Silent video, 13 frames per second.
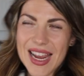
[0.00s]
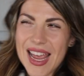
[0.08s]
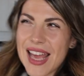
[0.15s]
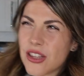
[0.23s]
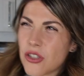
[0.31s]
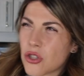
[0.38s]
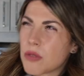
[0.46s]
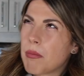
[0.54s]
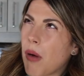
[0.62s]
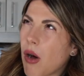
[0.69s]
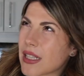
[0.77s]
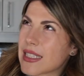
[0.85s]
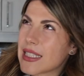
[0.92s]
and there's
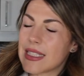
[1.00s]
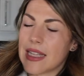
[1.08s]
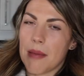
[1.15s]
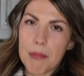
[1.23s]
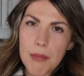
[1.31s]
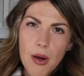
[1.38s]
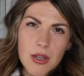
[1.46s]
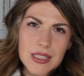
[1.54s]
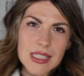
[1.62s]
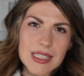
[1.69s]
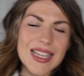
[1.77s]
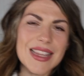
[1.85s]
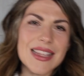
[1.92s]
boxes and
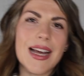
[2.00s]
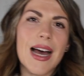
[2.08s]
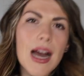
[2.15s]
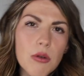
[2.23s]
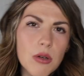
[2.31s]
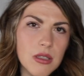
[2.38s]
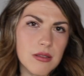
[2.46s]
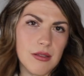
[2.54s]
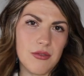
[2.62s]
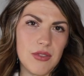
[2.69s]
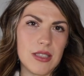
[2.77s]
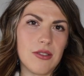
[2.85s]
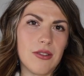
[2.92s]
boxes and towers of
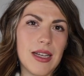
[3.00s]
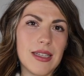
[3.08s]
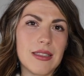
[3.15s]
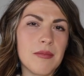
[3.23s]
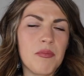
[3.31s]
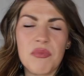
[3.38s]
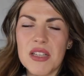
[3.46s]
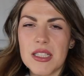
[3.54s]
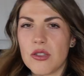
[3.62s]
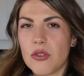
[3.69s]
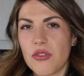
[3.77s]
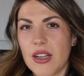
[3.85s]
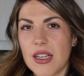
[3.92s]
Easter eggs. It's
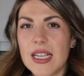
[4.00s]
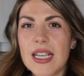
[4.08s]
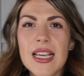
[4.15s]
so fun.